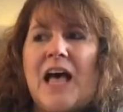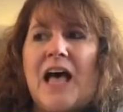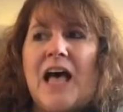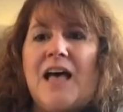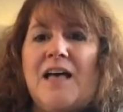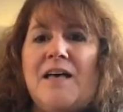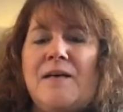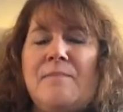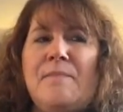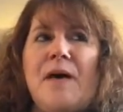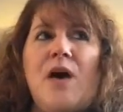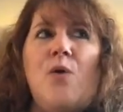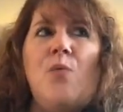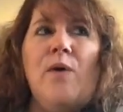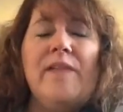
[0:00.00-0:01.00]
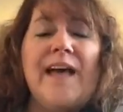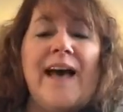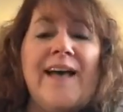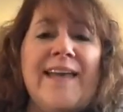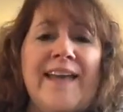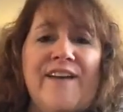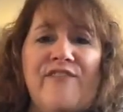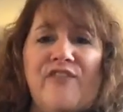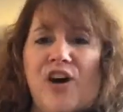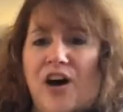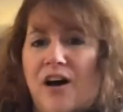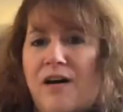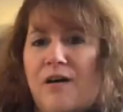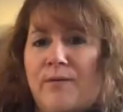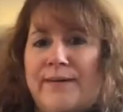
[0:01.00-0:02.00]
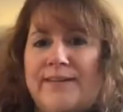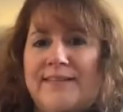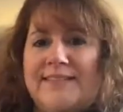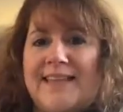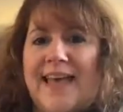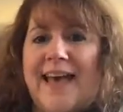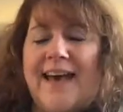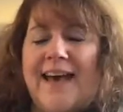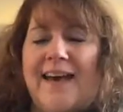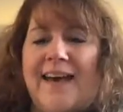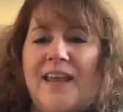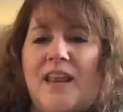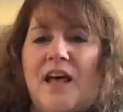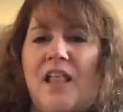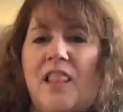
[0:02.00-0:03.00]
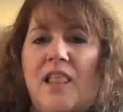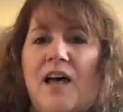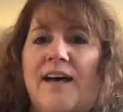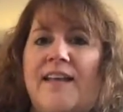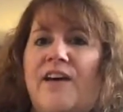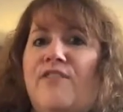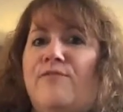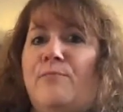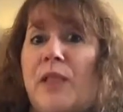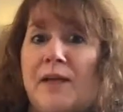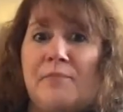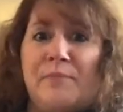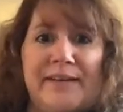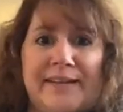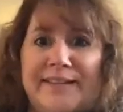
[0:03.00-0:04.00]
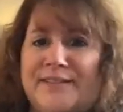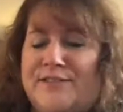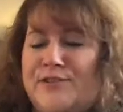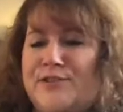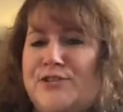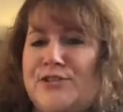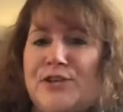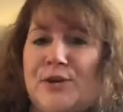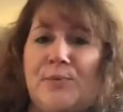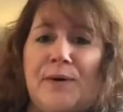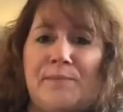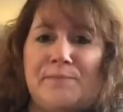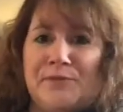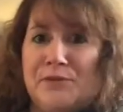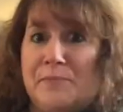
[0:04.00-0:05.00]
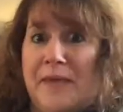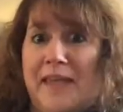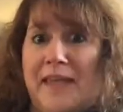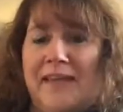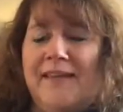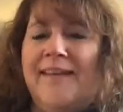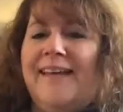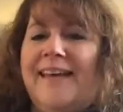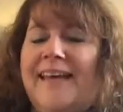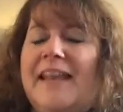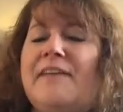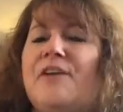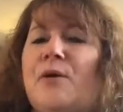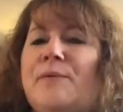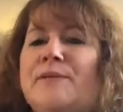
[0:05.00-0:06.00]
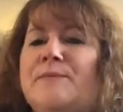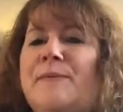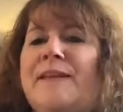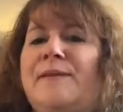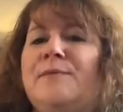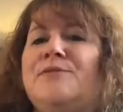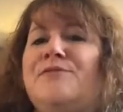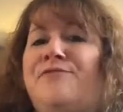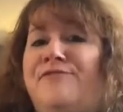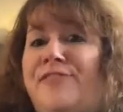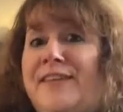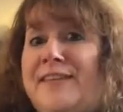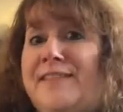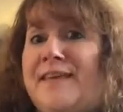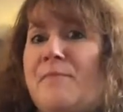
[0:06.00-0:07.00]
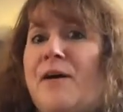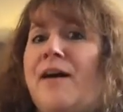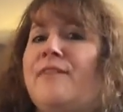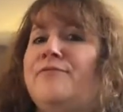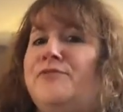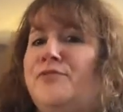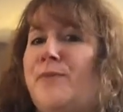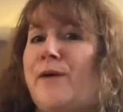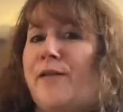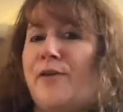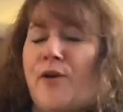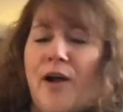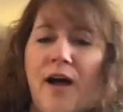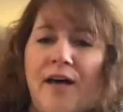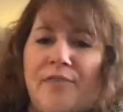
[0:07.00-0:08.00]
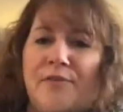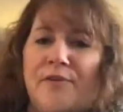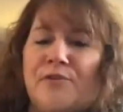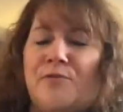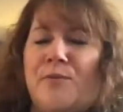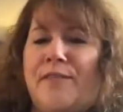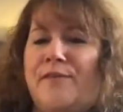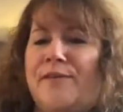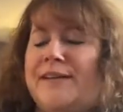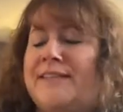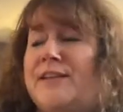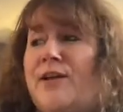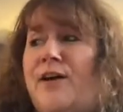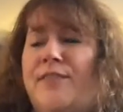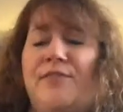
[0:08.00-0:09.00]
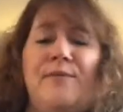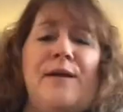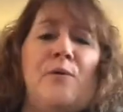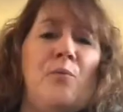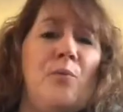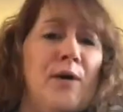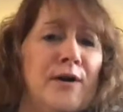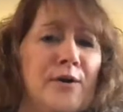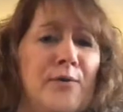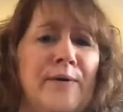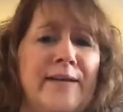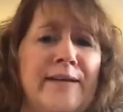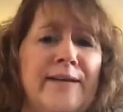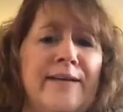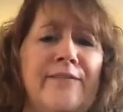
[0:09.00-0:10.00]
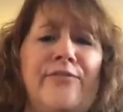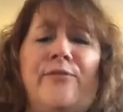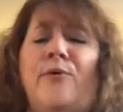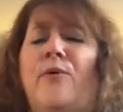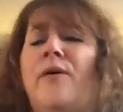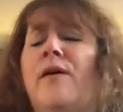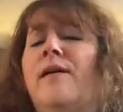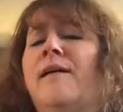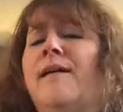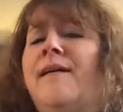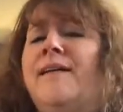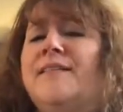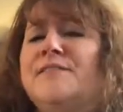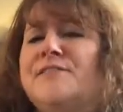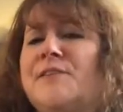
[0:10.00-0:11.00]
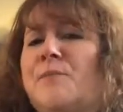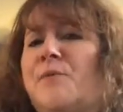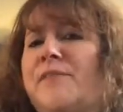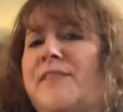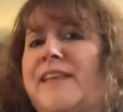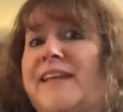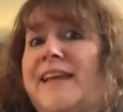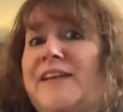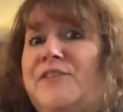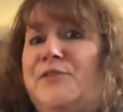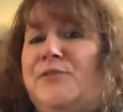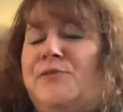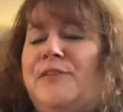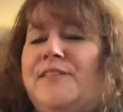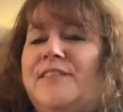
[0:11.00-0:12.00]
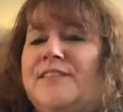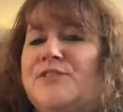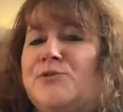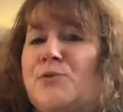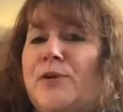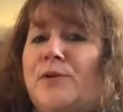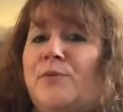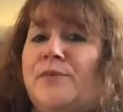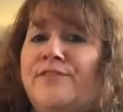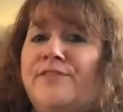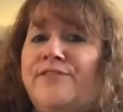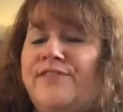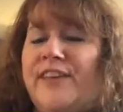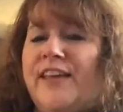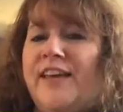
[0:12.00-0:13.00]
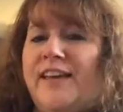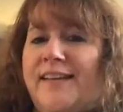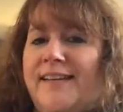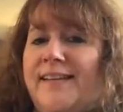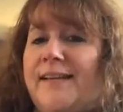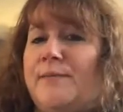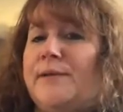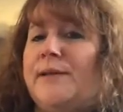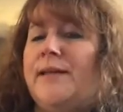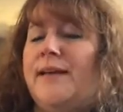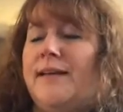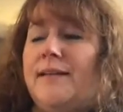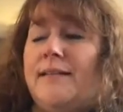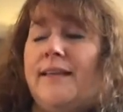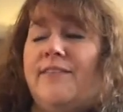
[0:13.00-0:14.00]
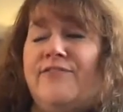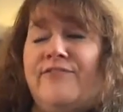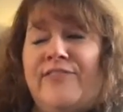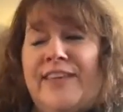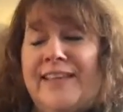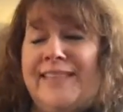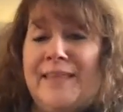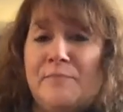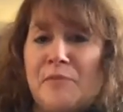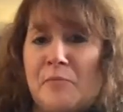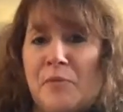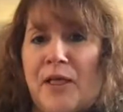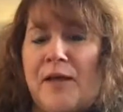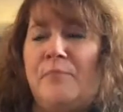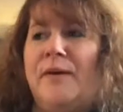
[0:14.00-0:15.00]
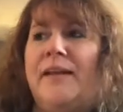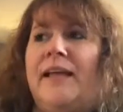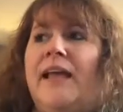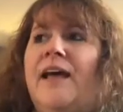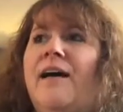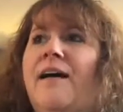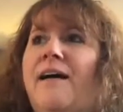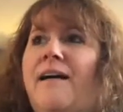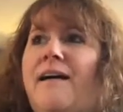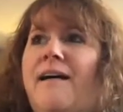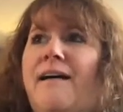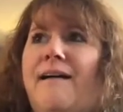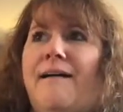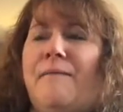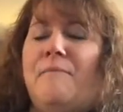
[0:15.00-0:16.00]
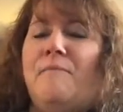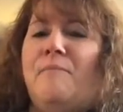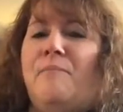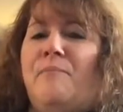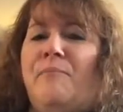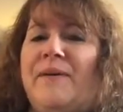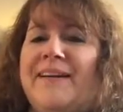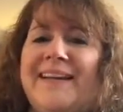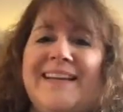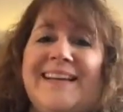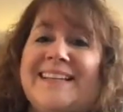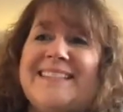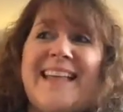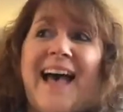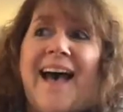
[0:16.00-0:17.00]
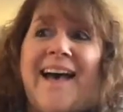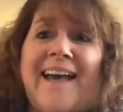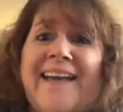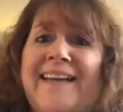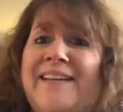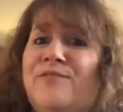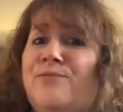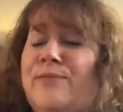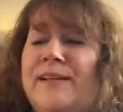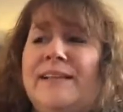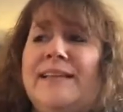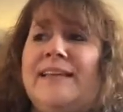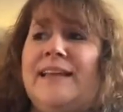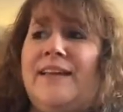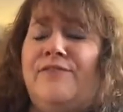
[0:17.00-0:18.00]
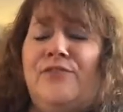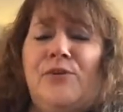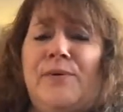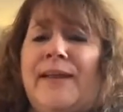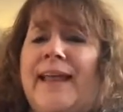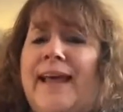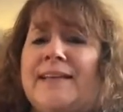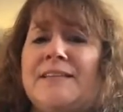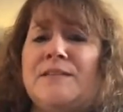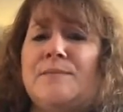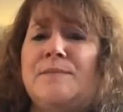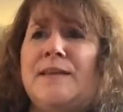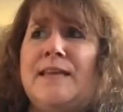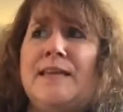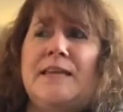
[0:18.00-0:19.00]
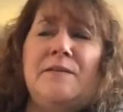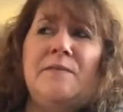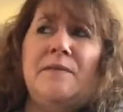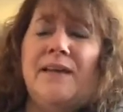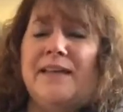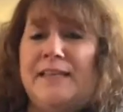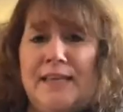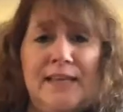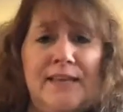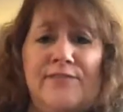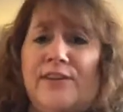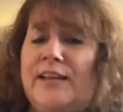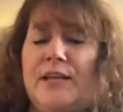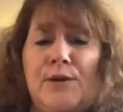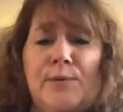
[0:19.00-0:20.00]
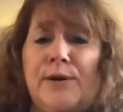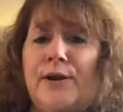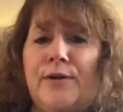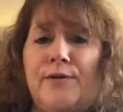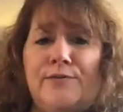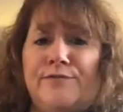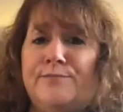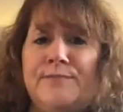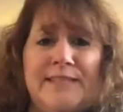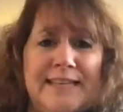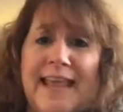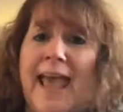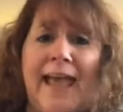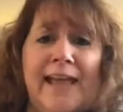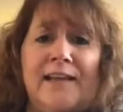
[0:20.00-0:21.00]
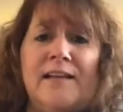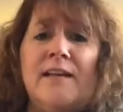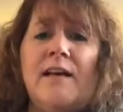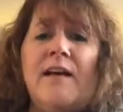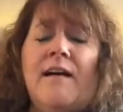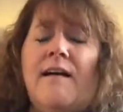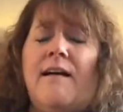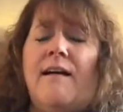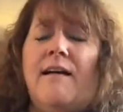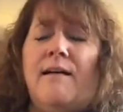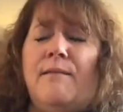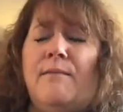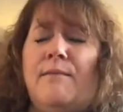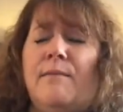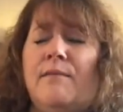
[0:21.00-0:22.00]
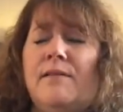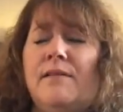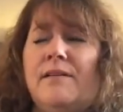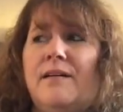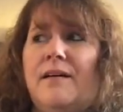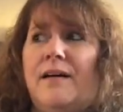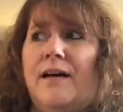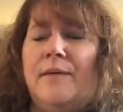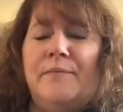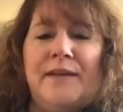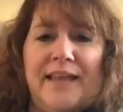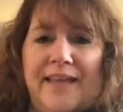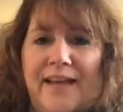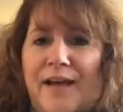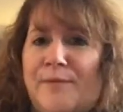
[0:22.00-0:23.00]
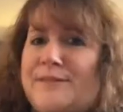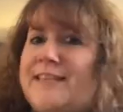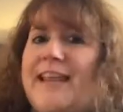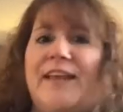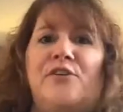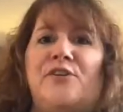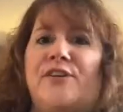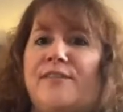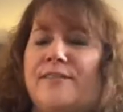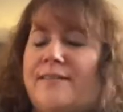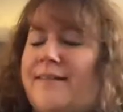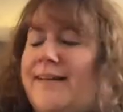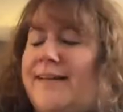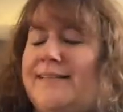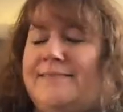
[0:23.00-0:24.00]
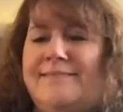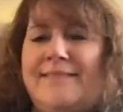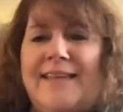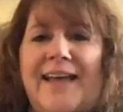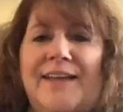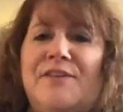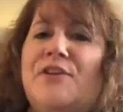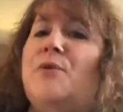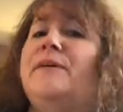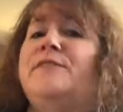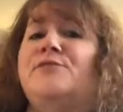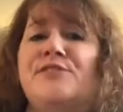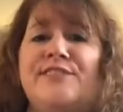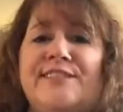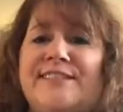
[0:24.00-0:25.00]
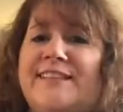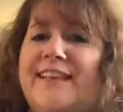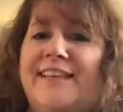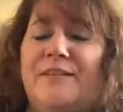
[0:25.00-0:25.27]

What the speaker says: Well, I have always had a lot of plot bunnies show up to me. And I've always been able to feed them off to other authors, whether it's an author I work with or someone that I knew that the story would fit, and I would kind of like feed them the plot bunny. Because I really, if you had asked me even a year ago today, I was an editor. I had no interest